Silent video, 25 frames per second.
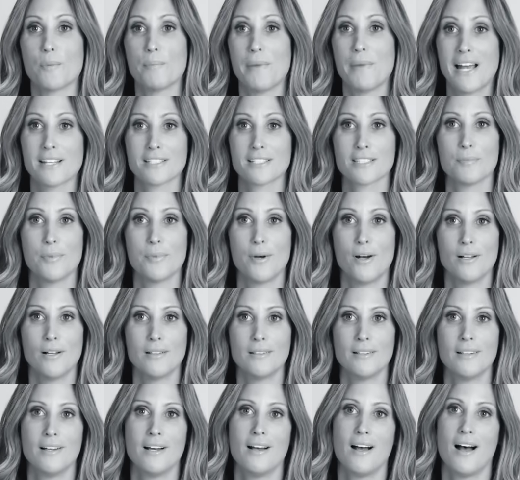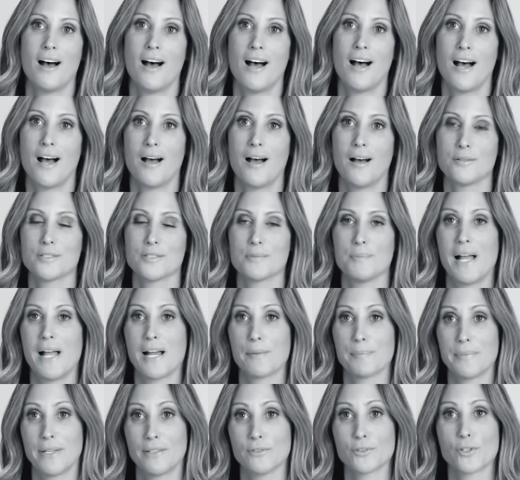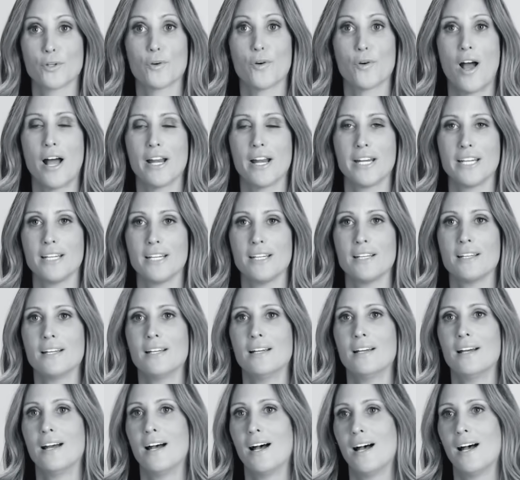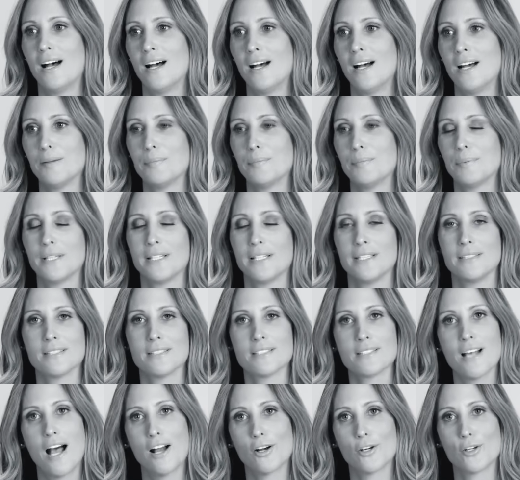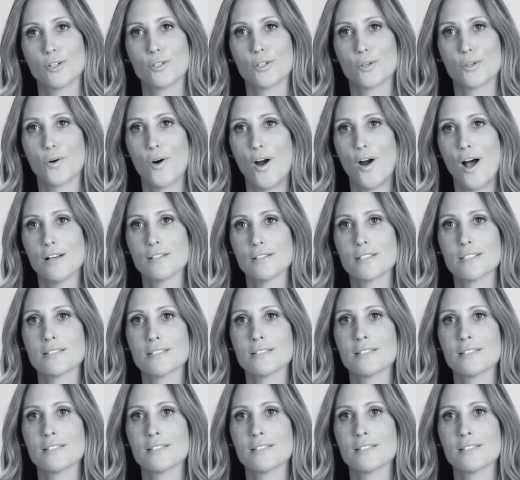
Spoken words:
it was an opportunity to step into a more formal capacity, assisting Melania